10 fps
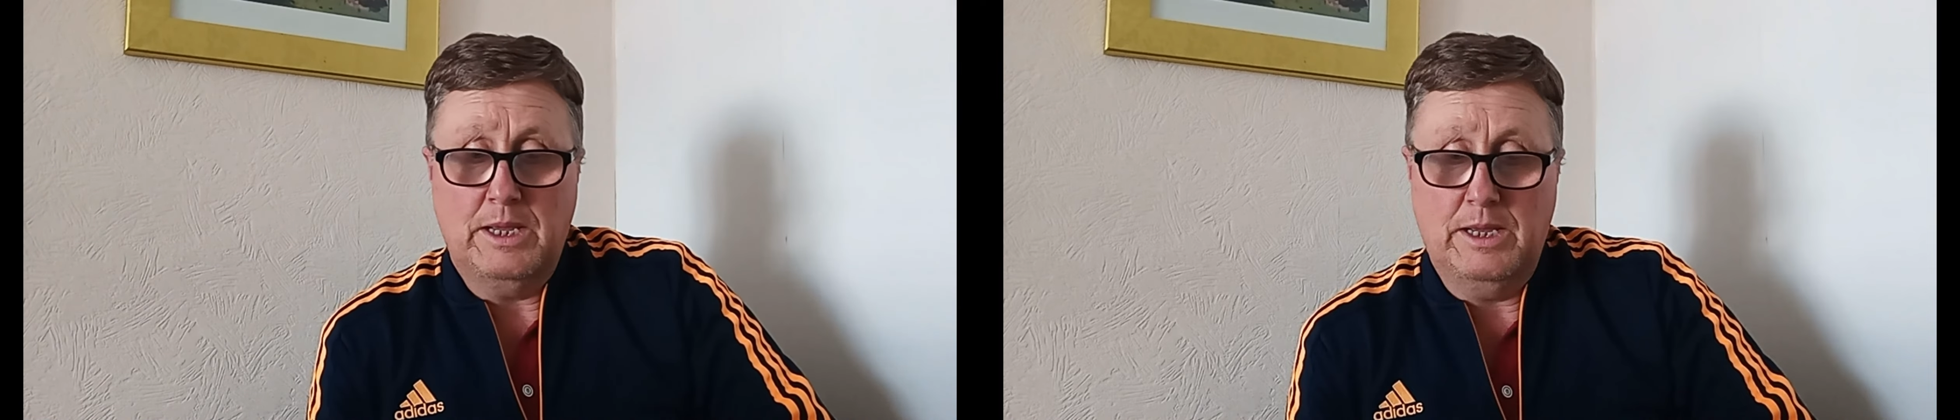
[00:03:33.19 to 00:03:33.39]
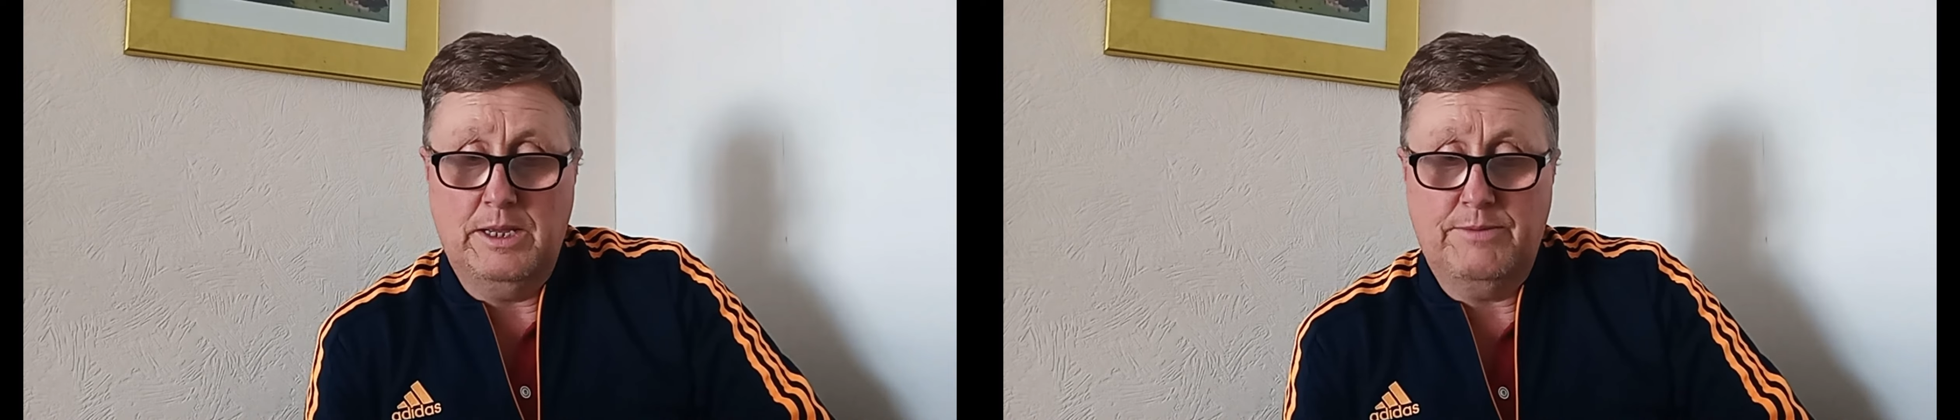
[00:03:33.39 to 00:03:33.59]

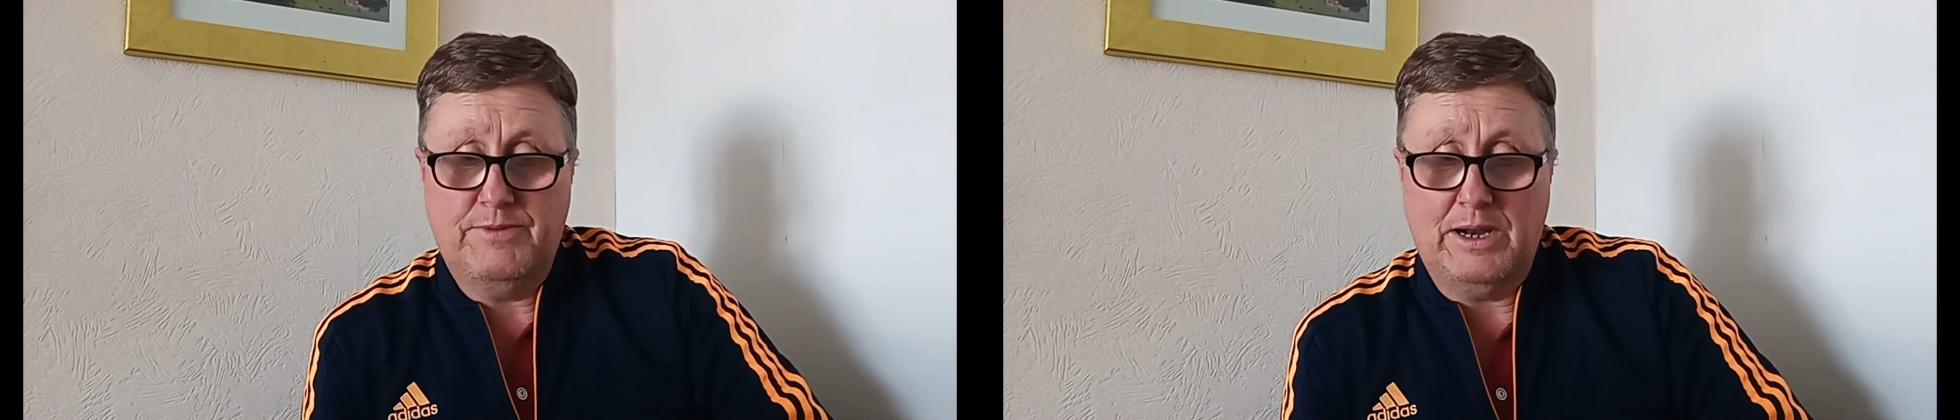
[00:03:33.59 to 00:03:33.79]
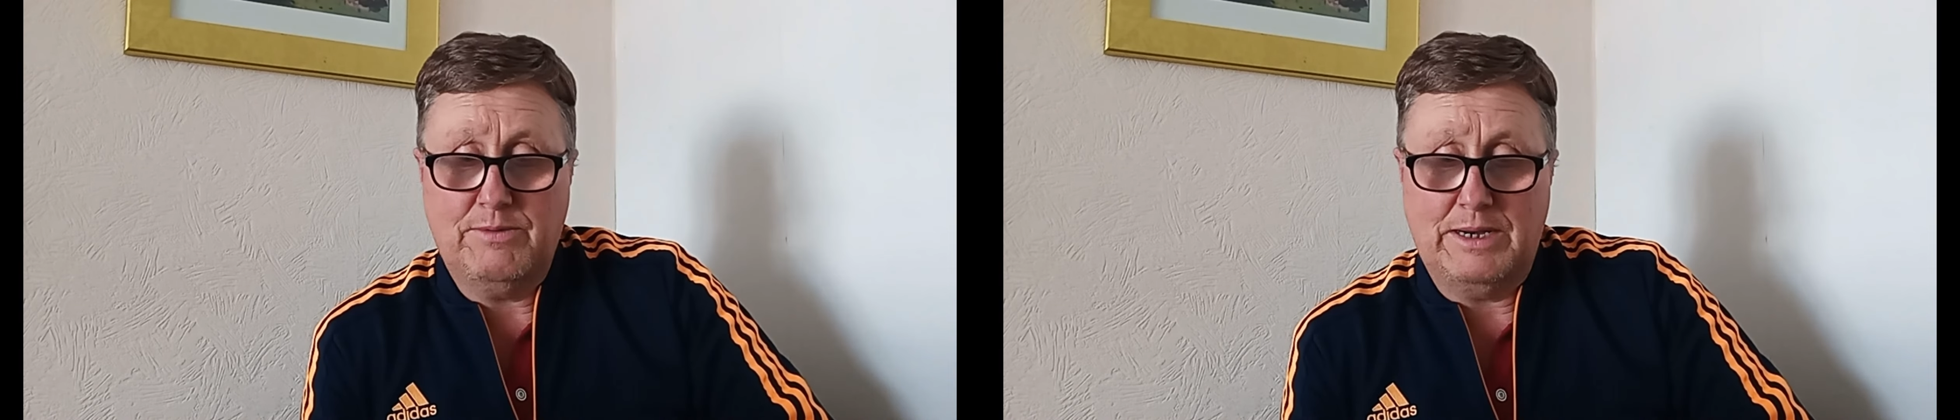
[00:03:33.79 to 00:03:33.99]

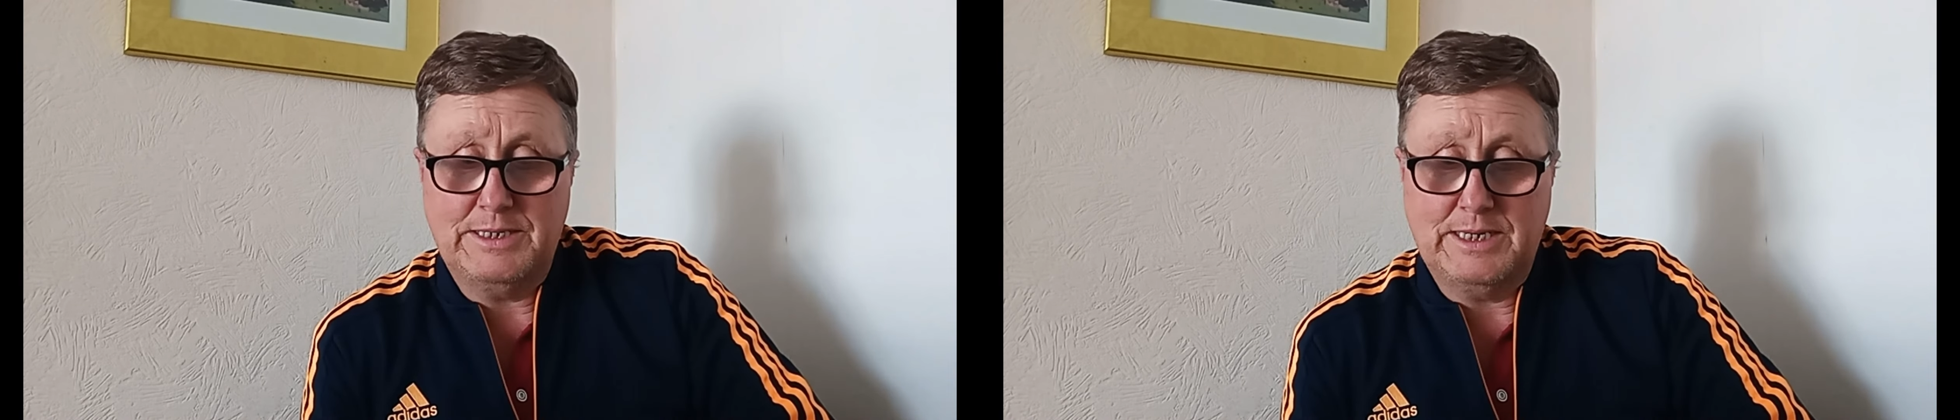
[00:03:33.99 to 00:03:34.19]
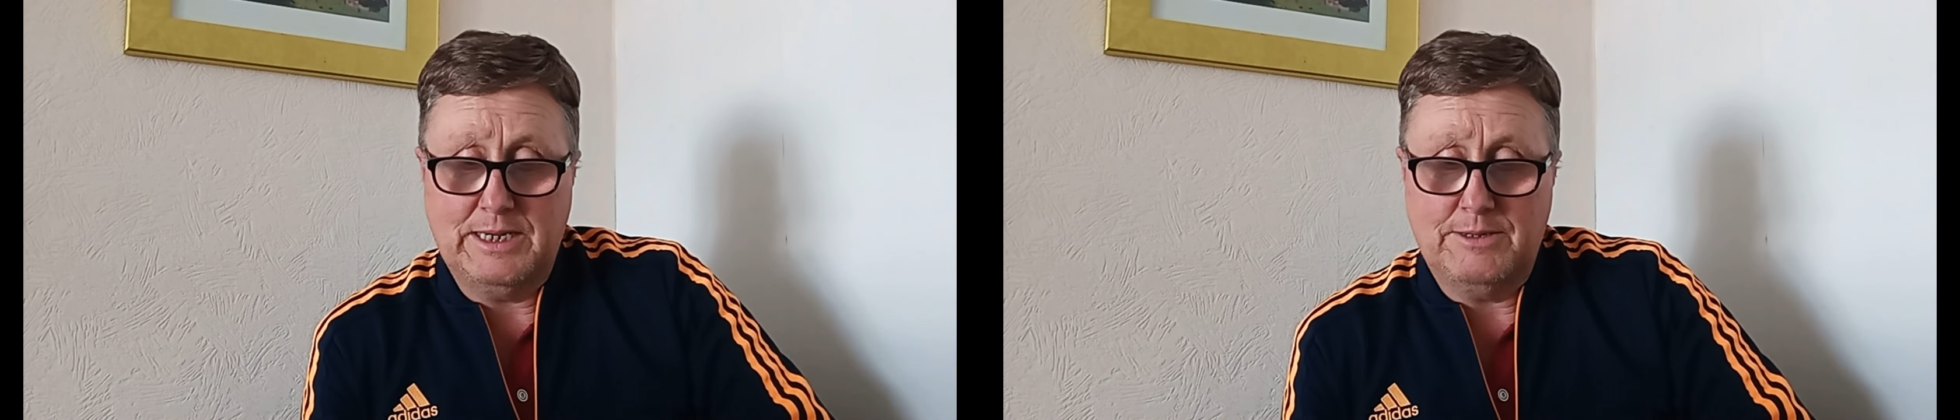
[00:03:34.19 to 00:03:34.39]

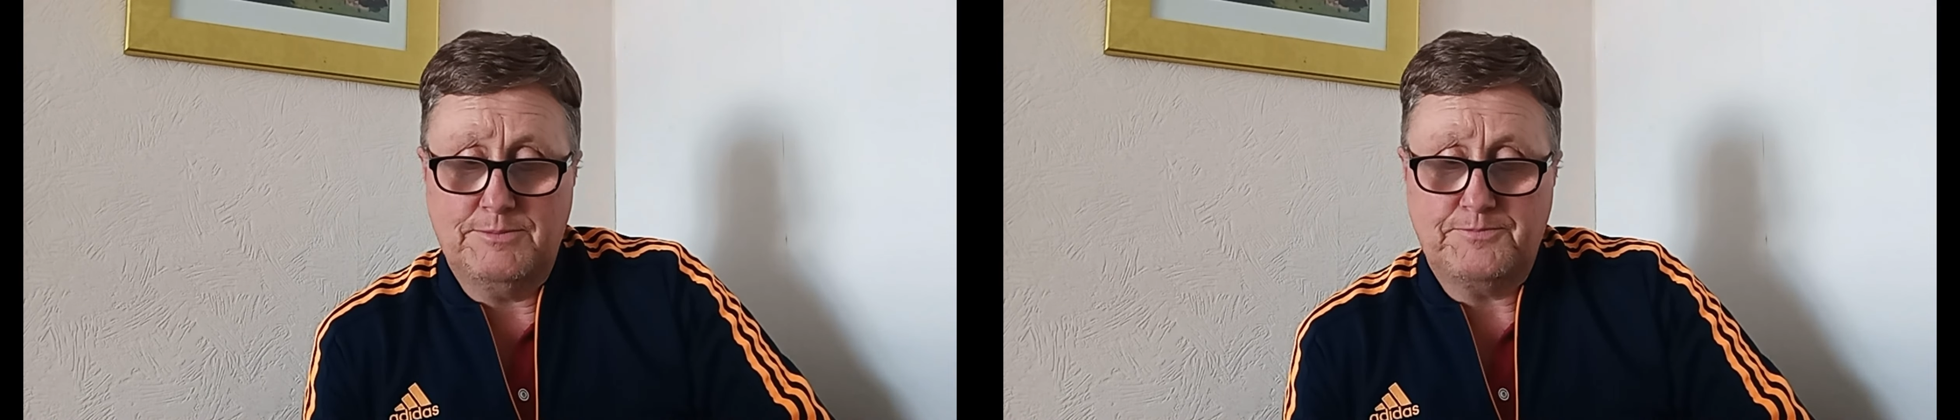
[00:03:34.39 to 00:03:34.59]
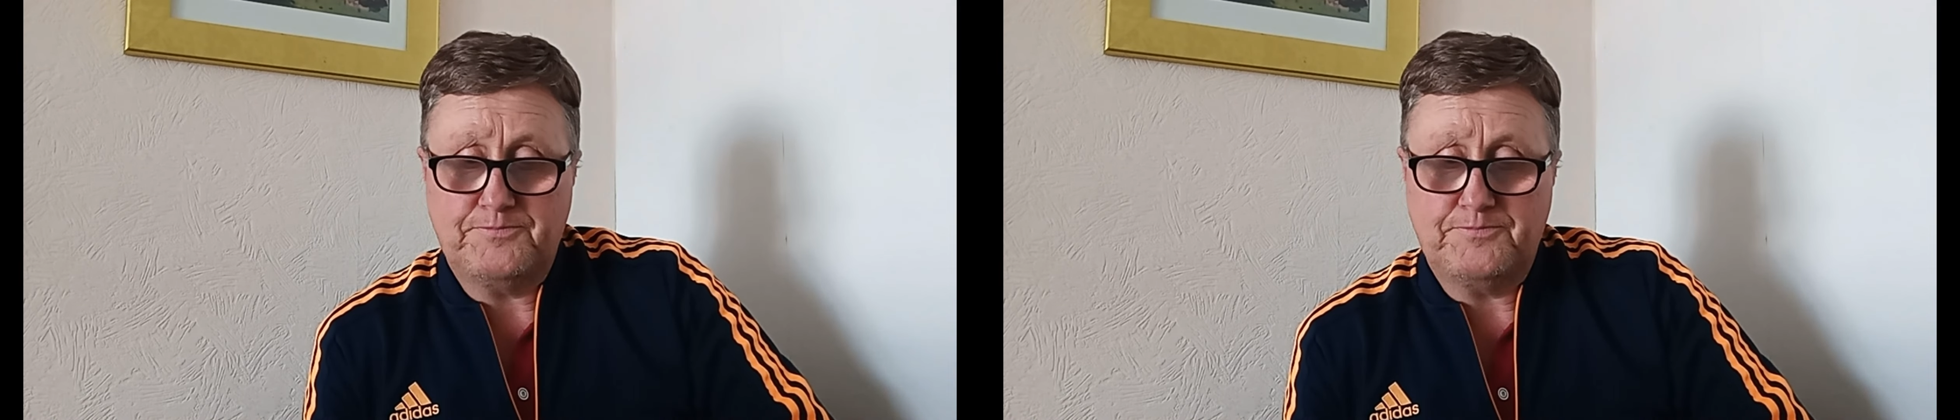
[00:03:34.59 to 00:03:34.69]
Fragrantica,